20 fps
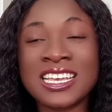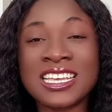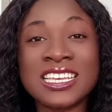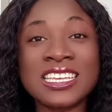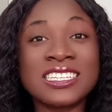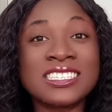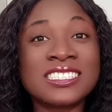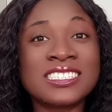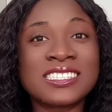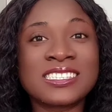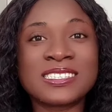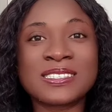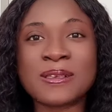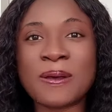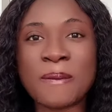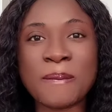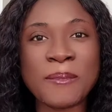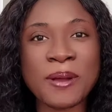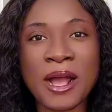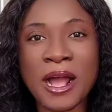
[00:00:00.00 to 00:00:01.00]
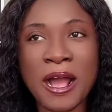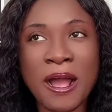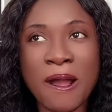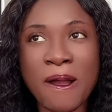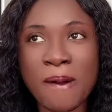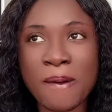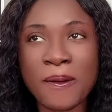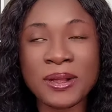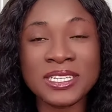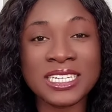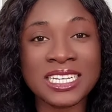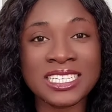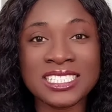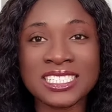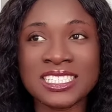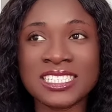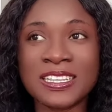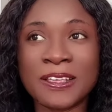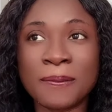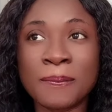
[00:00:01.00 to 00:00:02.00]
it's somehow,
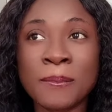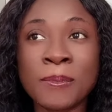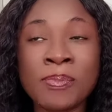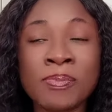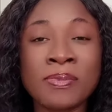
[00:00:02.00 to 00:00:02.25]
honestly,